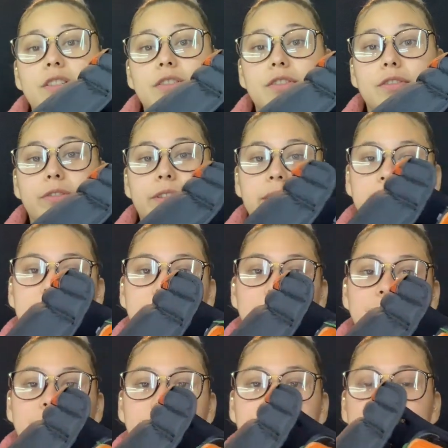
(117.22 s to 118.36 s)
do, they, you
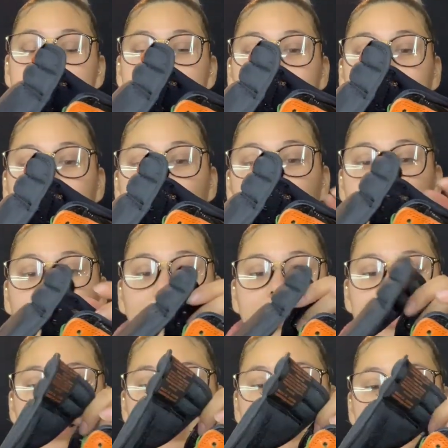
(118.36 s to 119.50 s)
know, put the little thing
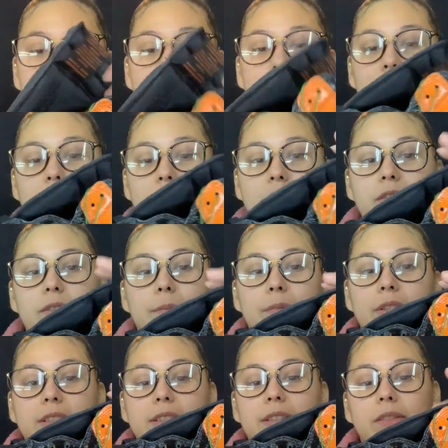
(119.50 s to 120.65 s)
and send it out to the
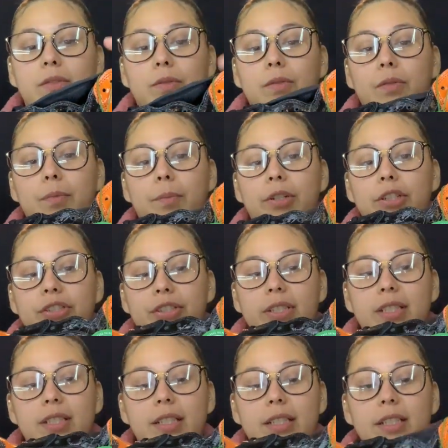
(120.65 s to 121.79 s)
person who
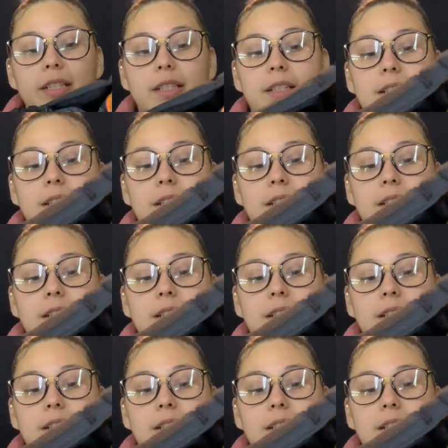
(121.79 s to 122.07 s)
purchased it.